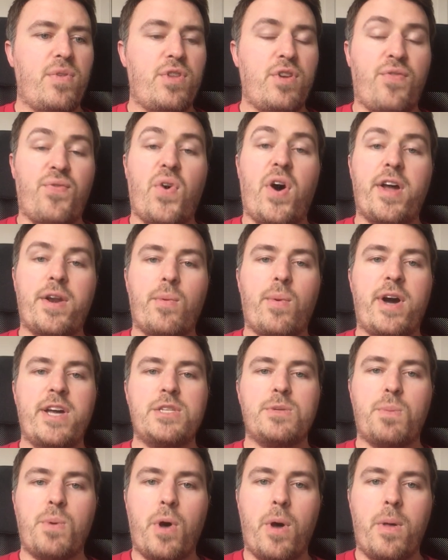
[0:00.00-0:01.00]
to find a way
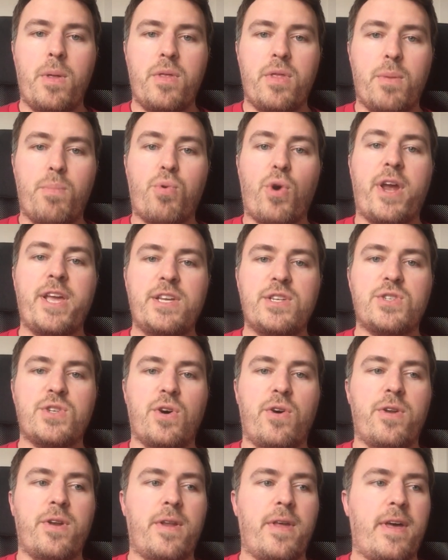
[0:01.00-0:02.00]
to put the brakes
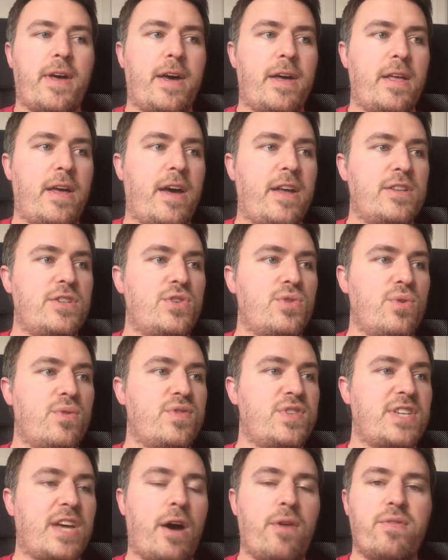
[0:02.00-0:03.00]
on and sort
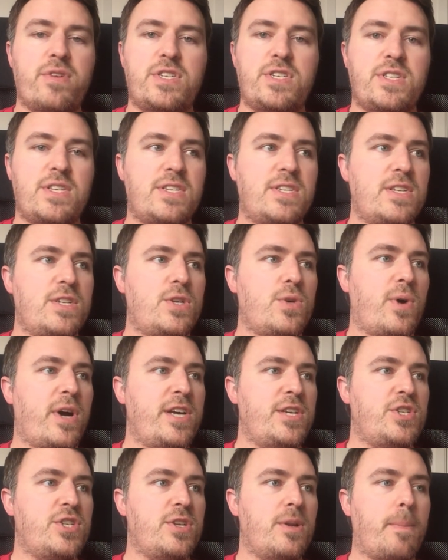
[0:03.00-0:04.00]
of salvage this
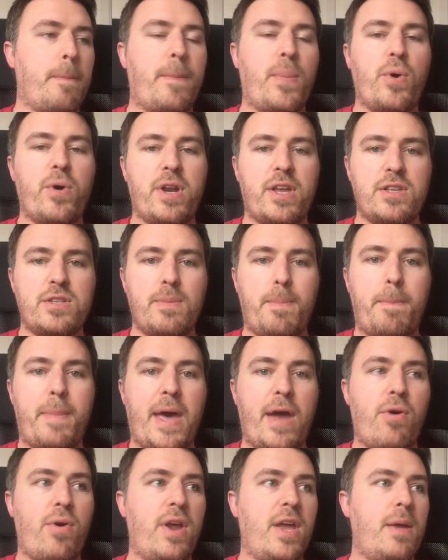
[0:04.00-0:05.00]
situation, pointing to
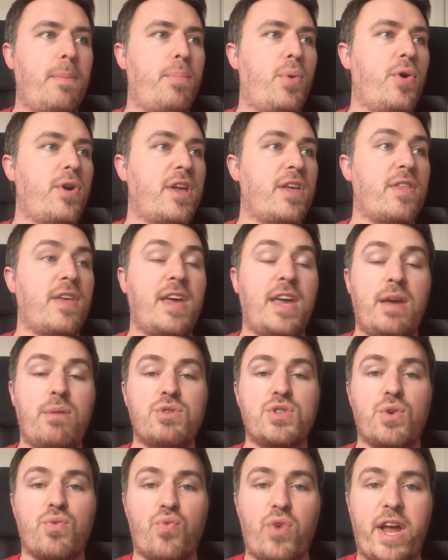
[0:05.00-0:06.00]
Berry, pointing that he
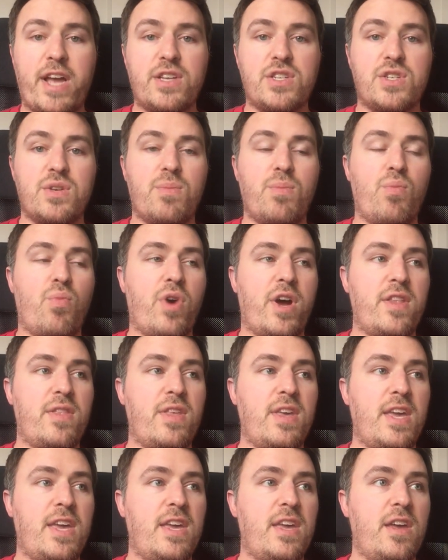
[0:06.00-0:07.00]
was at Wrexham when
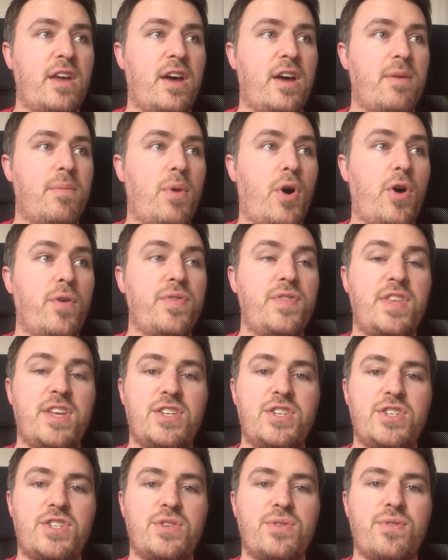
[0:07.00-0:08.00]
the on
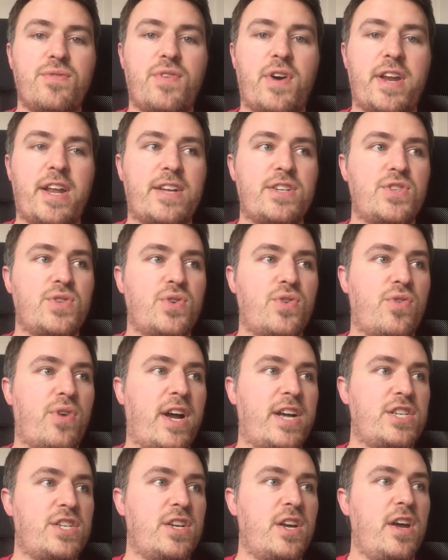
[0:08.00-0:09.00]
digital financial
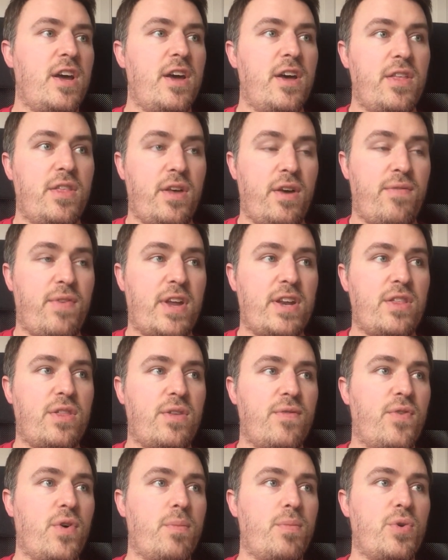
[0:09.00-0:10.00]
crash that affected
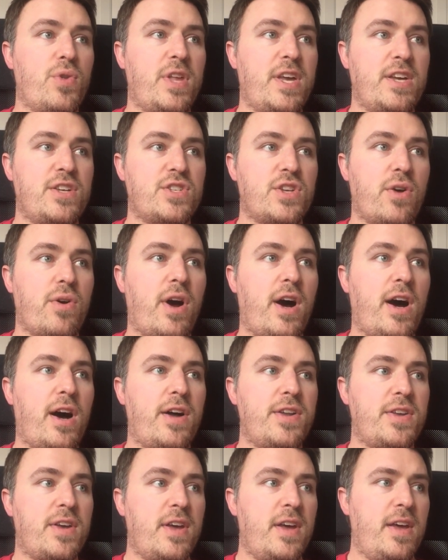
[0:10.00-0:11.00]
the Football League so
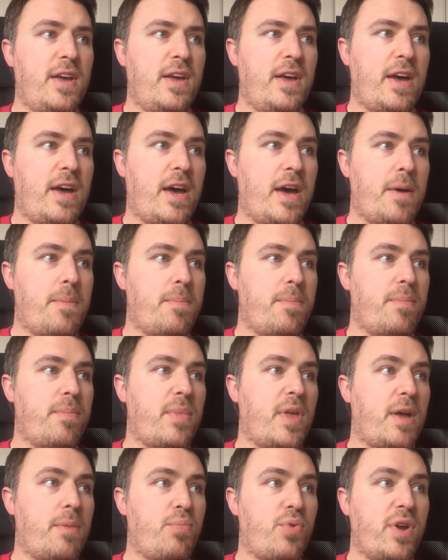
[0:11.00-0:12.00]
hard
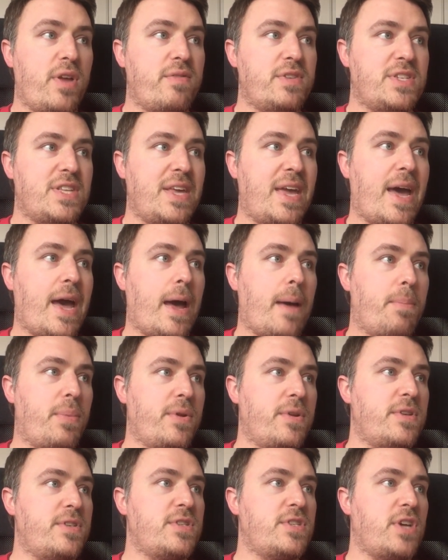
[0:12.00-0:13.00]
had previously
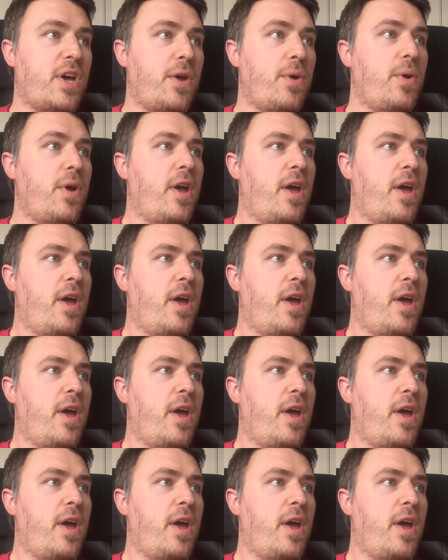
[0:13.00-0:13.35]
happened. So